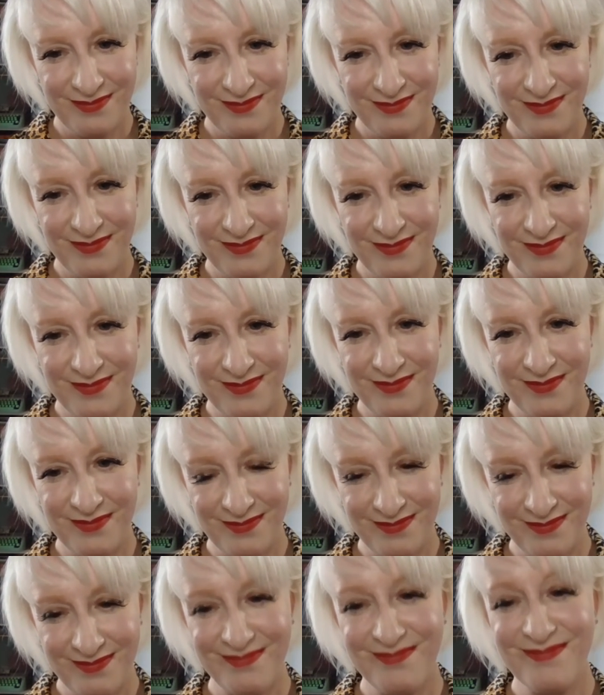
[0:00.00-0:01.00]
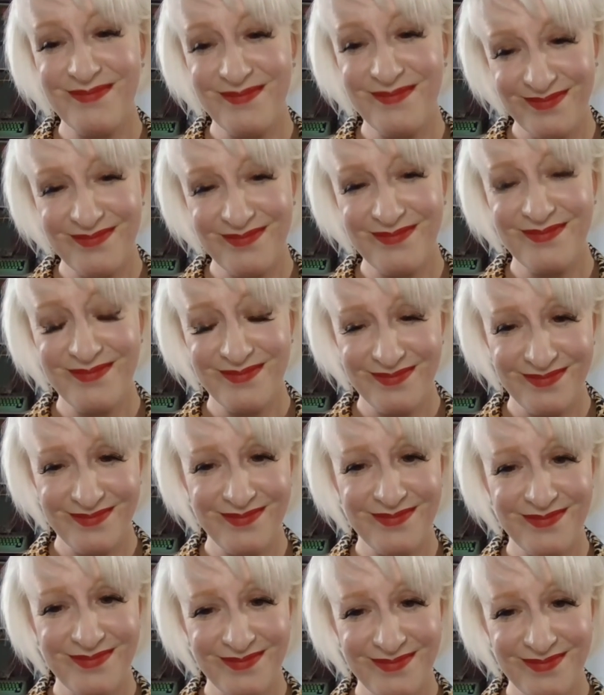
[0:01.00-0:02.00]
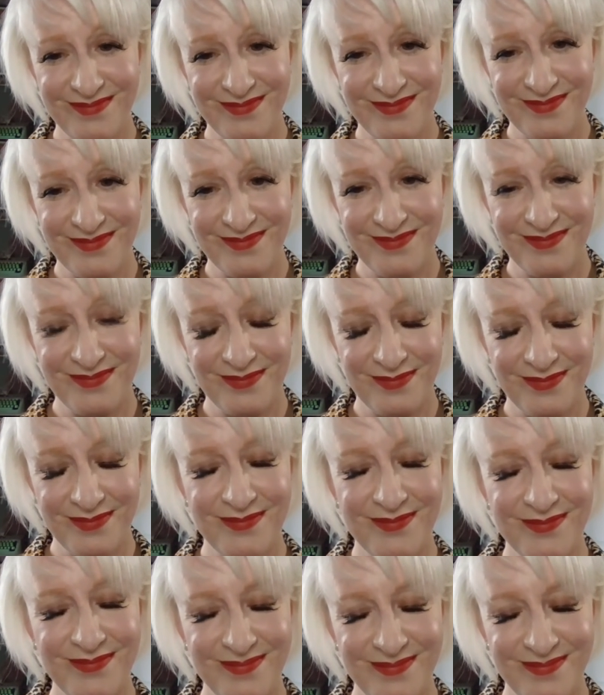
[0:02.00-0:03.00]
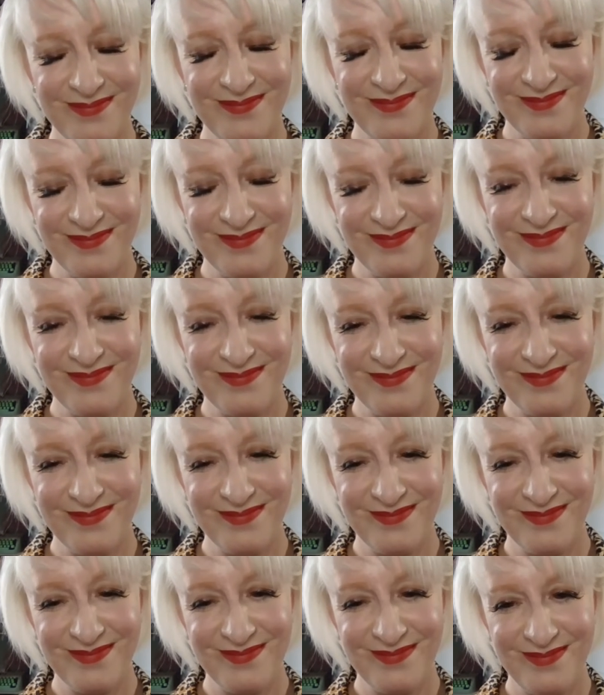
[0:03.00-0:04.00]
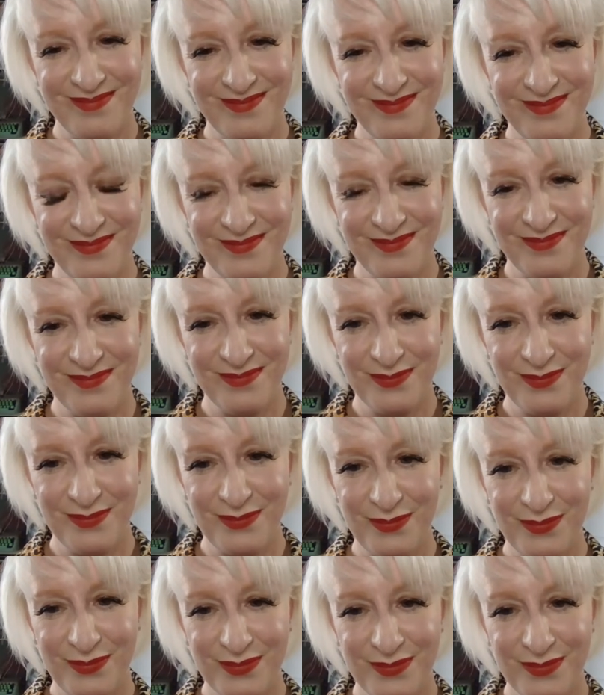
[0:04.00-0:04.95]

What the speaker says: The person shown says nothing.